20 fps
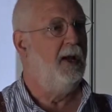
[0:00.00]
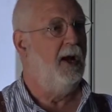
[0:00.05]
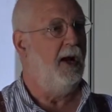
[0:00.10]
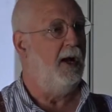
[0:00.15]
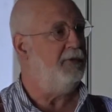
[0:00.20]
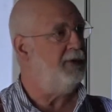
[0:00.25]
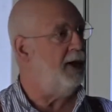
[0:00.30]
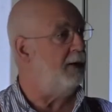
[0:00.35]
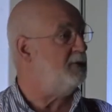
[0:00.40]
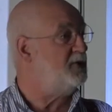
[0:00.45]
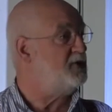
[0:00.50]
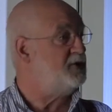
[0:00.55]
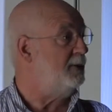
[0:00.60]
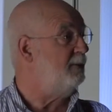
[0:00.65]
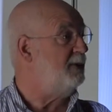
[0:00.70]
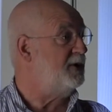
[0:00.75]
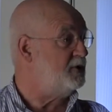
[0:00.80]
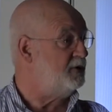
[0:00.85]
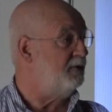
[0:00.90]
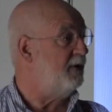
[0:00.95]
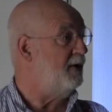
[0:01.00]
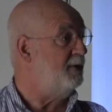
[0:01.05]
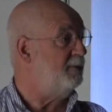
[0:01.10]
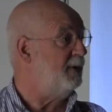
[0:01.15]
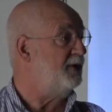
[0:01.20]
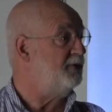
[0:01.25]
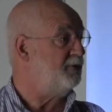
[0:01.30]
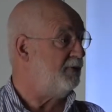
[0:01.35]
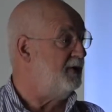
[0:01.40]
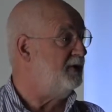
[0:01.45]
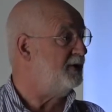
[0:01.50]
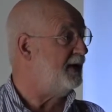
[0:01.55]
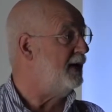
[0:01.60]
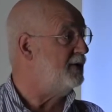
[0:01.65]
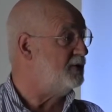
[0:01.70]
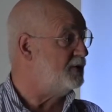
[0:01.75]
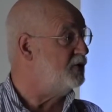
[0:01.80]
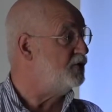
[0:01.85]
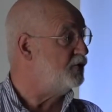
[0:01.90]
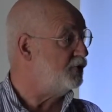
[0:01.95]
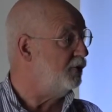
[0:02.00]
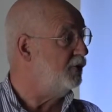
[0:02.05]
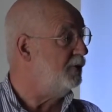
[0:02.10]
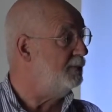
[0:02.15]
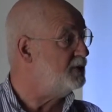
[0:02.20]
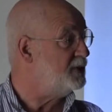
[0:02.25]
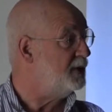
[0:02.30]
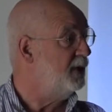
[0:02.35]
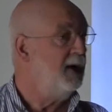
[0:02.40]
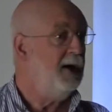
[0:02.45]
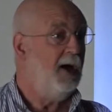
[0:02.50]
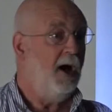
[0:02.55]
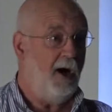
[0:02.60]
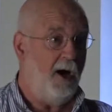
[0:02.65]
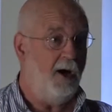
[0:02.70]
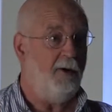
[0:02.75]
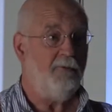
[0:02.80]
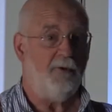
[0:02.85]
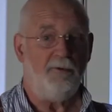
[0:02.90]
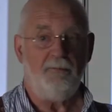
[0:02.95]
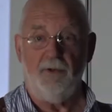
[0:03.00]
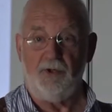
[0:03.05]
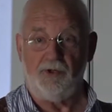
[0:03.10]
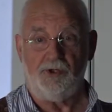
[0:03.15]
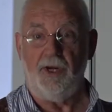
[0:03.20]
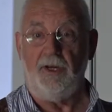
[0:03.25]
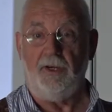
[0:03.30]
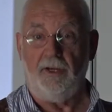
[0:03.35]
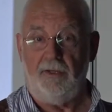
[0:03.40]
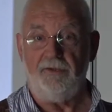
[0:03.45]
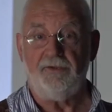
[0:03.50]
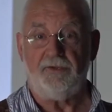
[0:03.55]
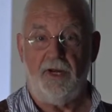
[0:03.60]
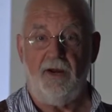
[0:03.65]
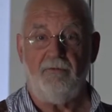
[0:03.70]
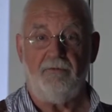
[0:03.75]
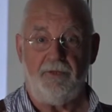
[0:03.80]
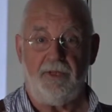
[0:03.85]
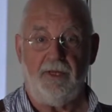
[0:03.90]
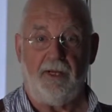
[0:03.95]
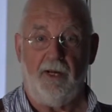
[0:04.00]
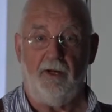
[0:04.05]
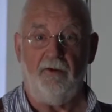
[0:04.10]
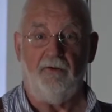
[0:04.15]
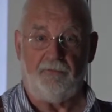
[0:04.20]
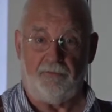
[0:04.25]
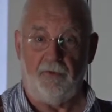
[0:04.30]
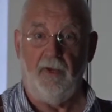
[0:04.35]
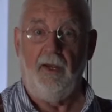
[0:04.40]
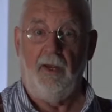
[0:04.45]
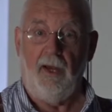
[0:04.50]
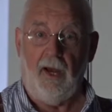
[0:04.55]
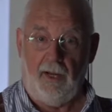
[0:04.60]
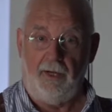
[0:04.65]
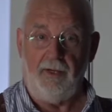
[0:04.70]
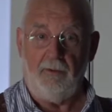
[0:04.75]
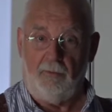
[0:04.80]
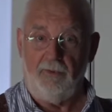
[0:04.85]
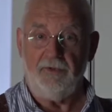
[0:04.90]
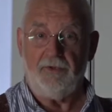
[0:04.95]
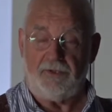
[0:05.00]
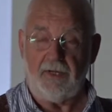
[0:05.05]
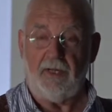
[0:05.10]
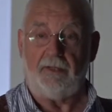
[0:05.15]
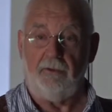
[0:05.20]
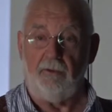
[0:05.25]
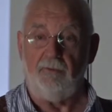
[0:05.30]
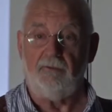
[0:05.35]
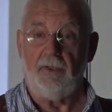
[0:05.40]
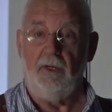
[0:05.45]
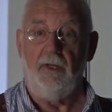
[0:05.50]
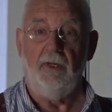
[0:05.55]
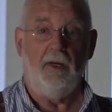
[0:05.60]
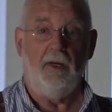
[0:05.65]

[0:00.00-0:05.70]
That was simply surrounded by 3,000 troops, armed with machine guns and everything else, and it was settled